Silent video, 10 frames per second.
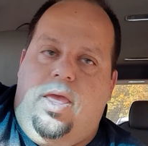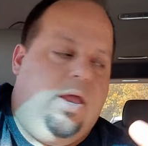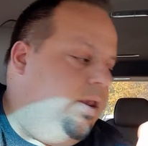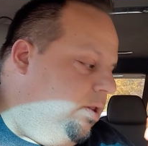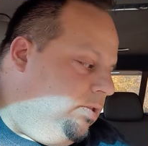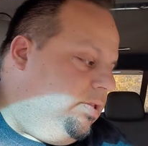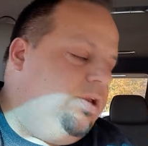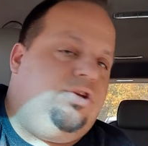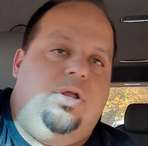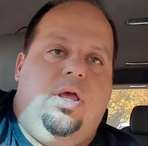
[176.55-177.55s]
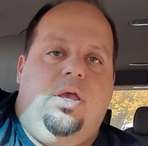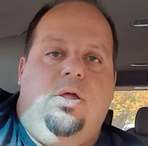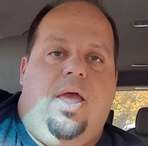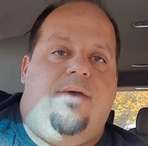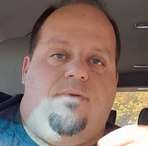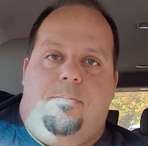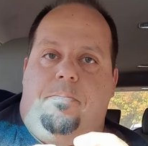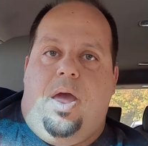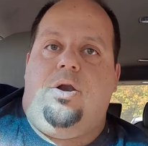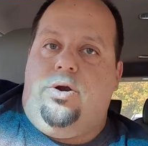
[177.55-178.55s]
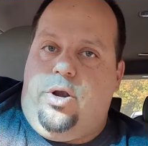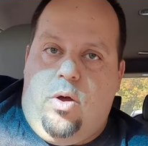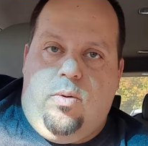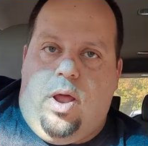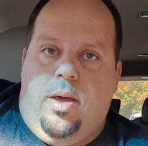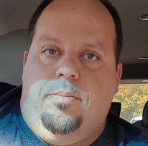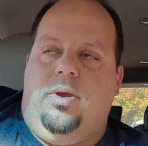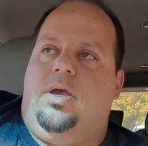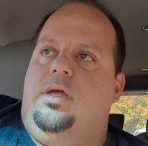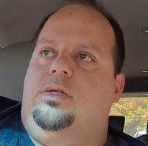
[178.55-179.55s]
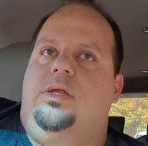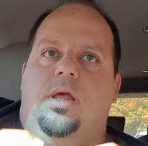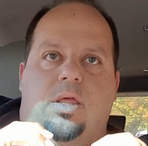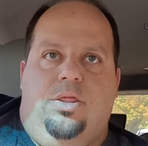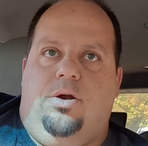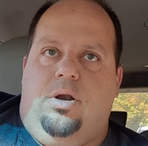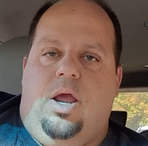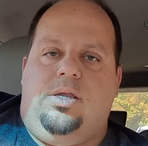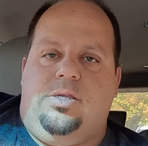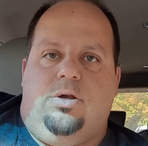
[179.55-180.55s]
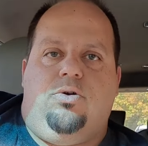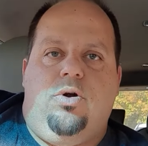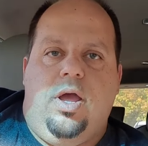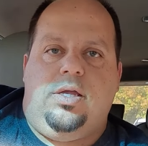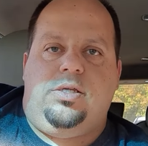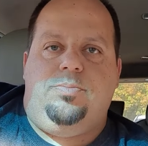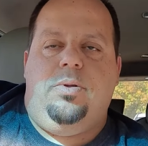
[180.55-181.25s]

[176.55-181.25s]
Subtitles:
And essentially, you'll have a better donut because they're nice and crisp,